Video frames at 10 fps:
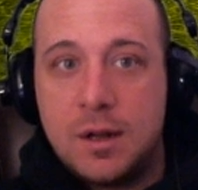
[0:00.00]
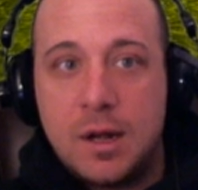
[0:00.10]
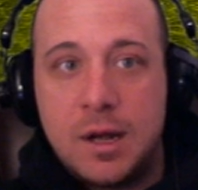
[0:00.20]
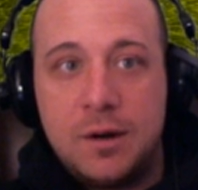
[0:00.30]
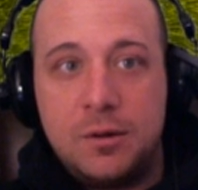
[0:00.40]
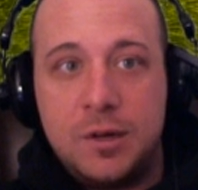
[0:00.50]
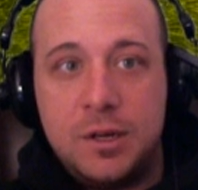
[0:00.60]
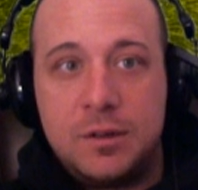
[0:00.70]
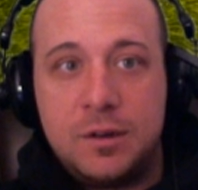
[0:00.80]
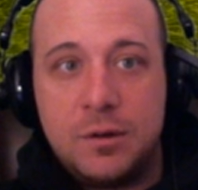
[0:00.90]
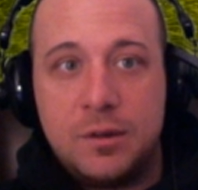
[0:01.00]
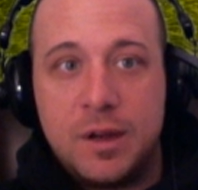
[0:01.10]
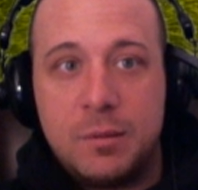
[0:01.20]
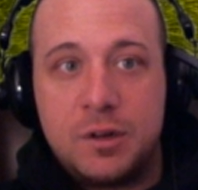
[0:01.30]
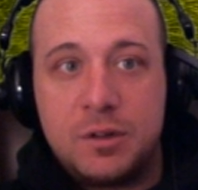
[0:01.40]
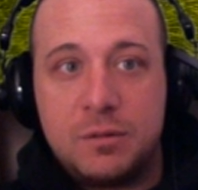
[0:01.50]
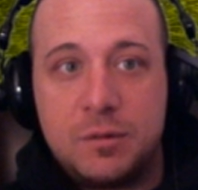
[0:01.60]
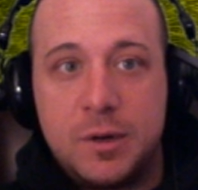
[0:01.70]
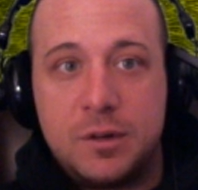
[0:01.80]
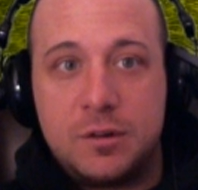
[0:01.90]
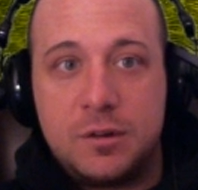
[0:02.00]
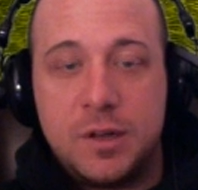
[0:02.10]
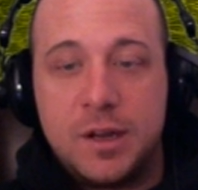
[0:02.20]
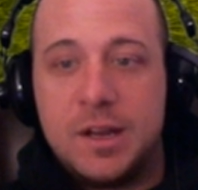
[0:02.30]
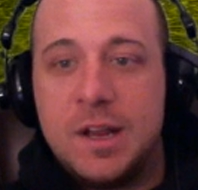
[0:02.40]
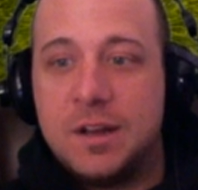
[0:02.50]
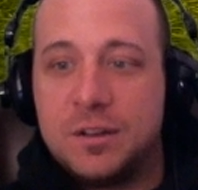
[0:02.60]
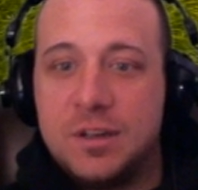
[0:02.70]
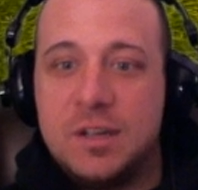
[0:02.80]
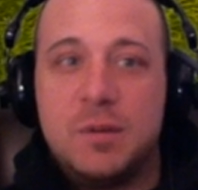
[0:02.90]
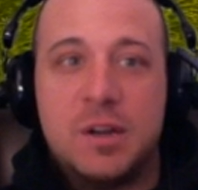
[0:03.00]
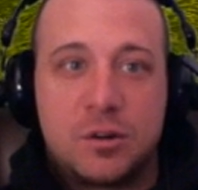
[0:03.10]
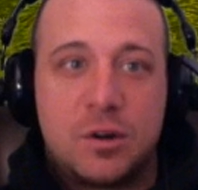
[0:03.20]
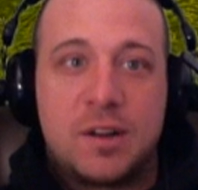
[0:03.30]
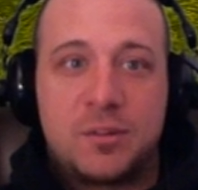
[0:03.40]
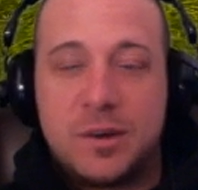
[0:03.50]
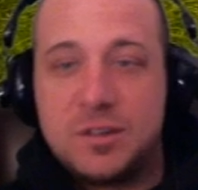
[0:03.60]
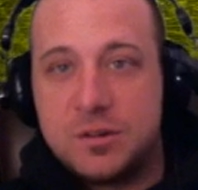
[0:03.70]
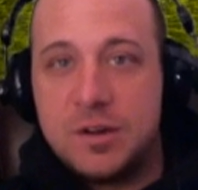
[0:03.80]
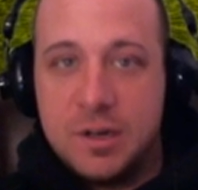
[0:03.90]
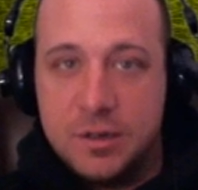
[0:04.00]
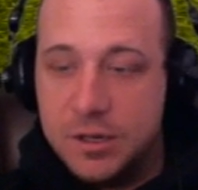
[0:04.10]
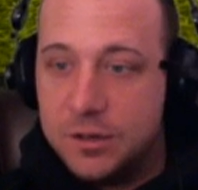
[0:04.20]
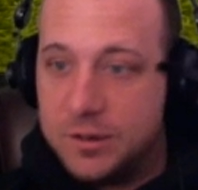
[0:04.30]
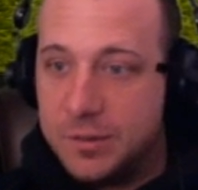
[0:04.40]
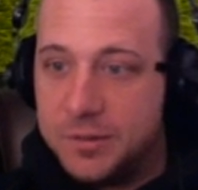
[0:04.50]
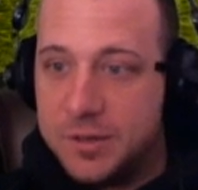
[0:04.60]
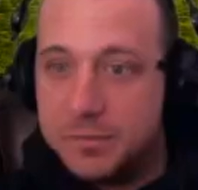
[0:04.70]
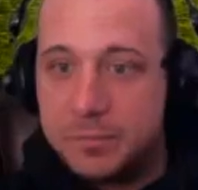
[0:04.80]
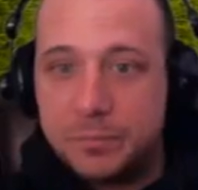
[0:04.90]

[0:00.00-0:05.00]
I don't need to know that much information. Like, it doesn't need to be across my screen. You understand what I'm saying?